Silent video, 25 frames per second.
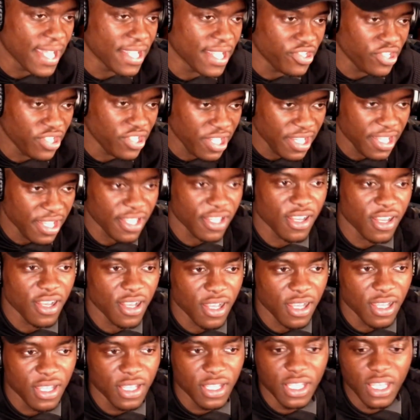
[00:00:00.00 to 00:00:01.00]
and
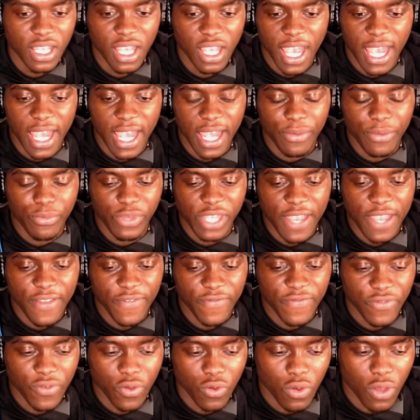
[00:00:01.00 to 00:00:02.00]
Chika and we have
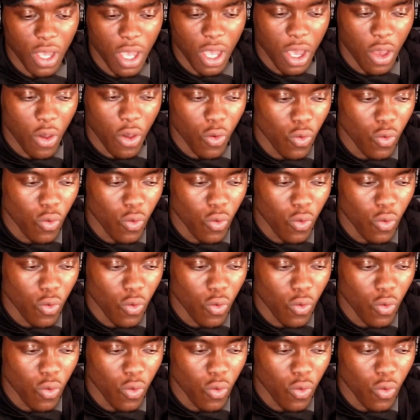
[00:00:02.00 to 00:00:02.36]
uh,